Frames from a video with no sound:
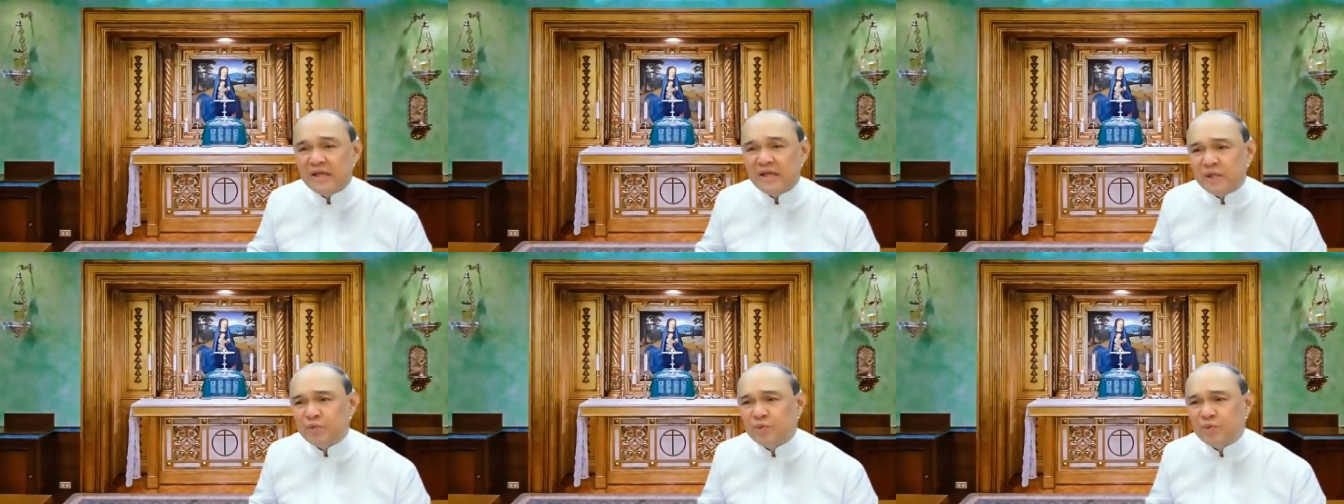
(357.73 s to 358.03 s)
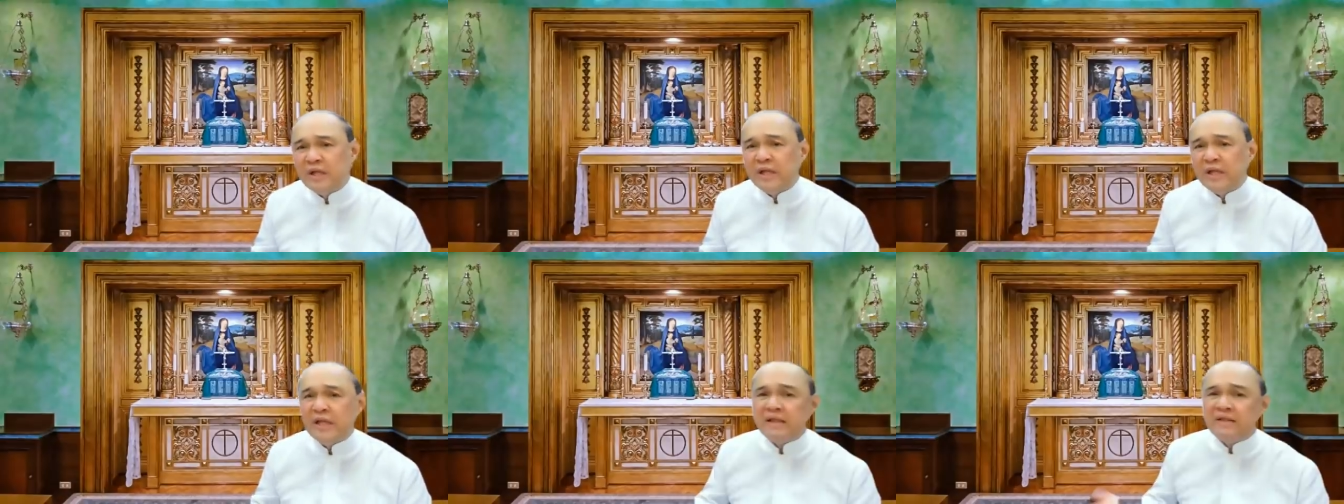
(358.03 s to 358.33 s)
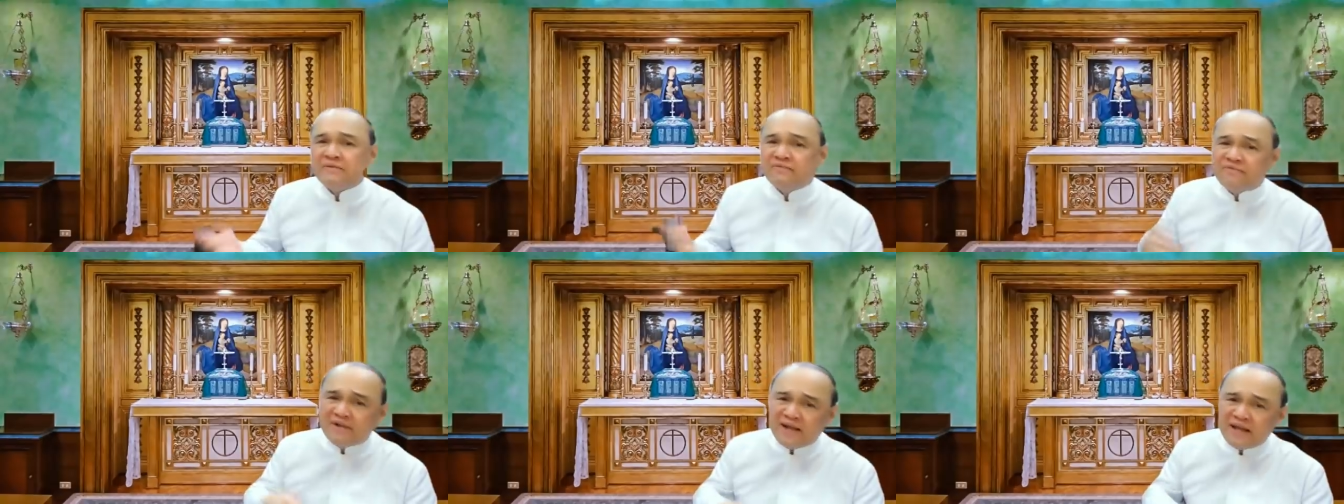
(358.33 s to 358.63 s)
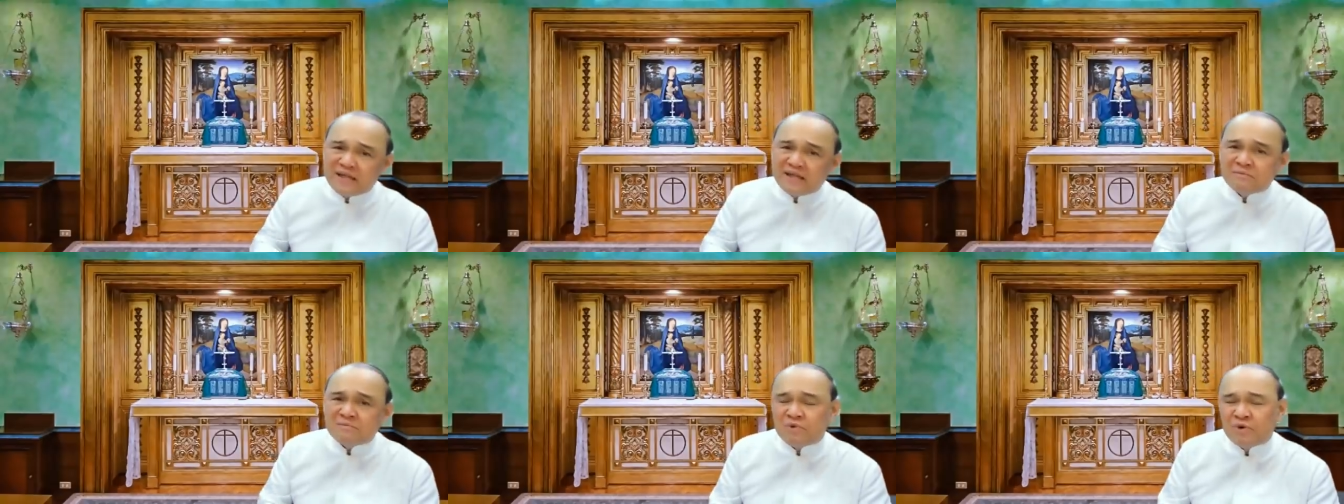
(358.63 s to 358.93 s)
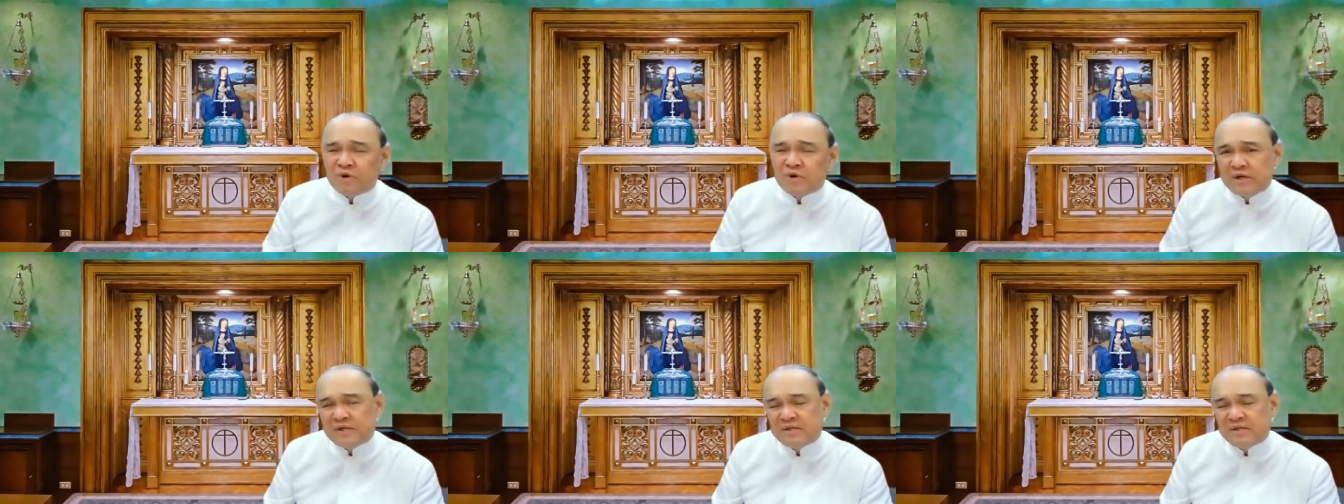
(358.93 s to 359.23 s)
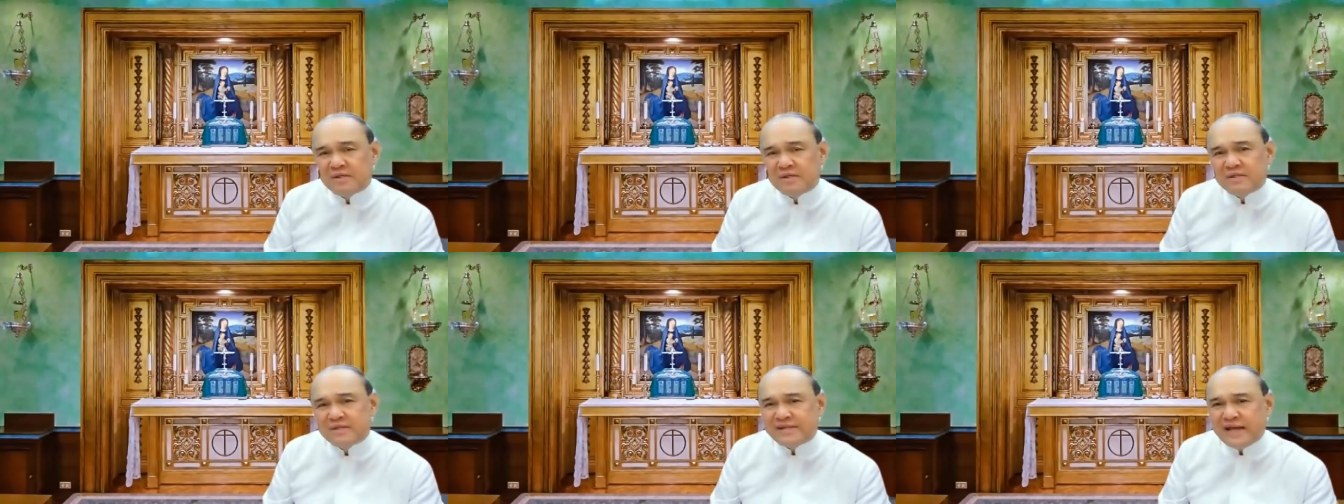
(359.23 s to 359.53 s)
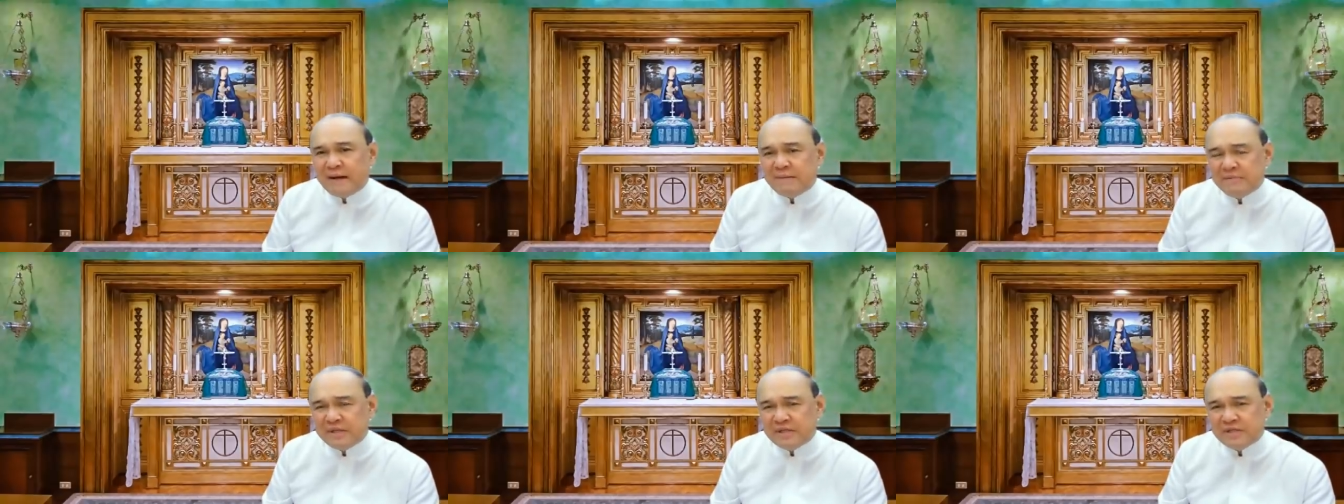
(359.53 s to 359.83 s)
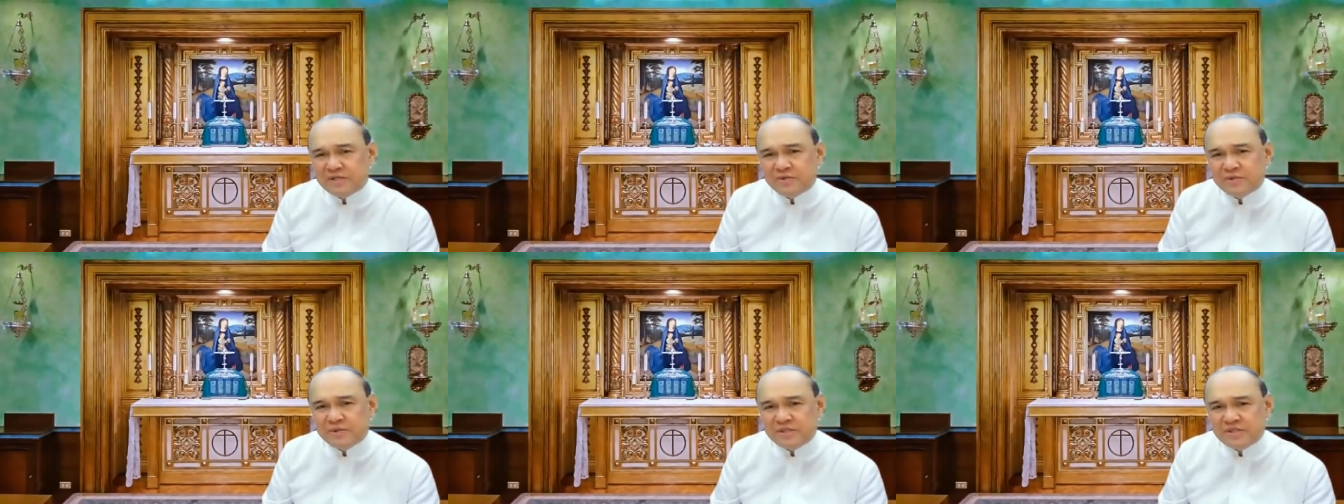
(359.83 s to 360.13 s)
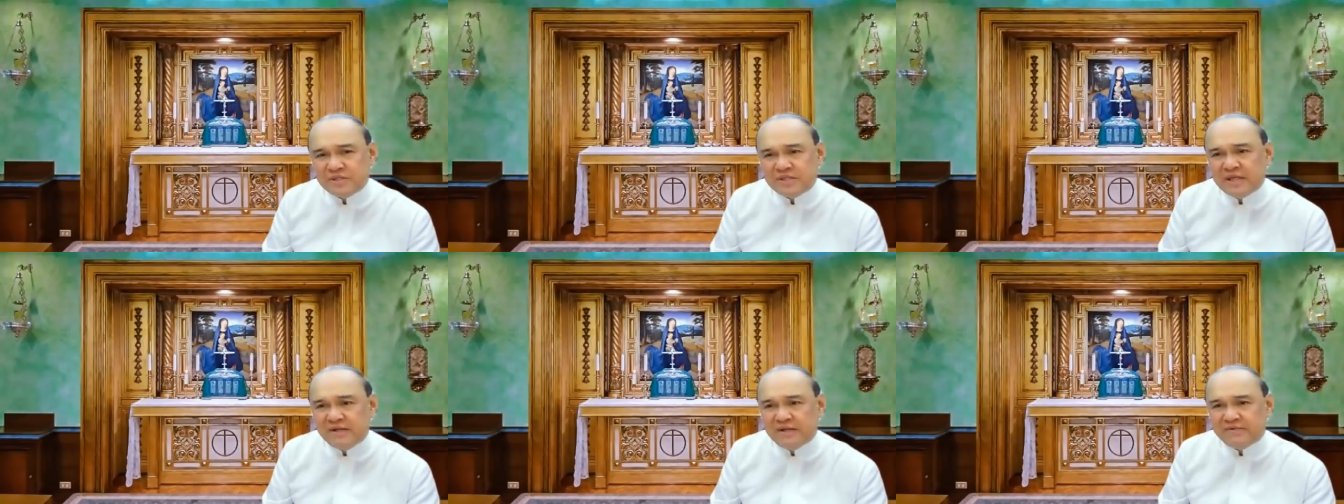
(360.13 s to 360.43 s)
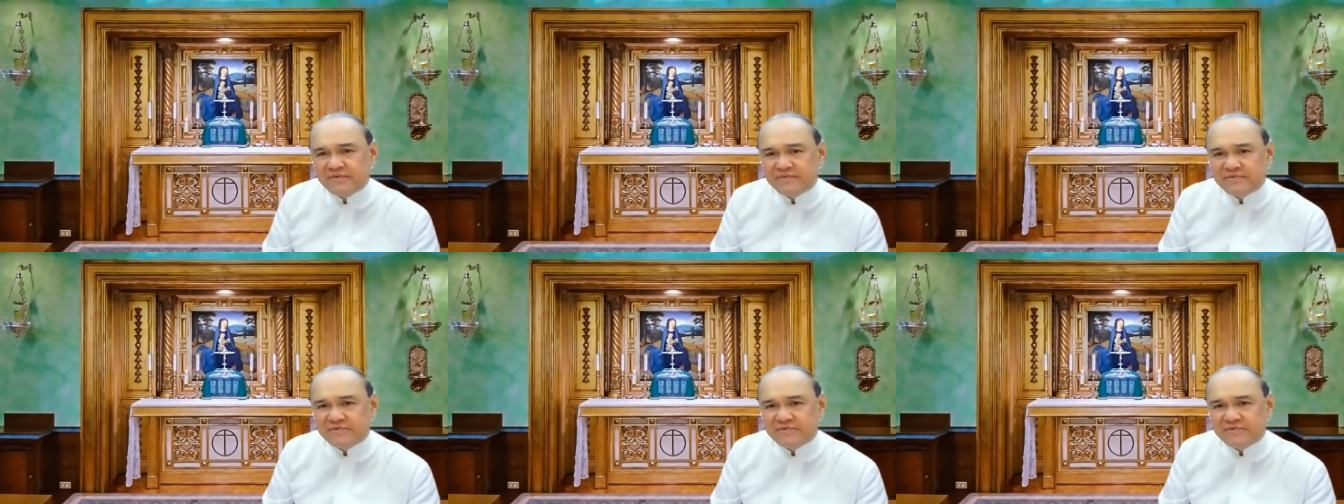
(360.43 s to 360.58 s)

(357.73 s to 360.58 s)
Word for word: it will inflict more damage to itself